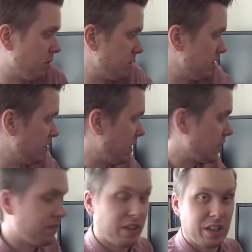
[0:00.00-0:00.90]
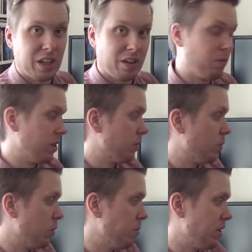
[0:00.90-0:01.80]
which is effectively like a really
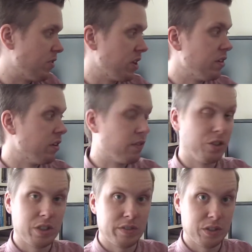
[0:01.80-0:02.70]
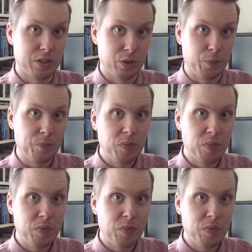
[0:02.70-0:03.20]
rudimentary and early version of a zoom.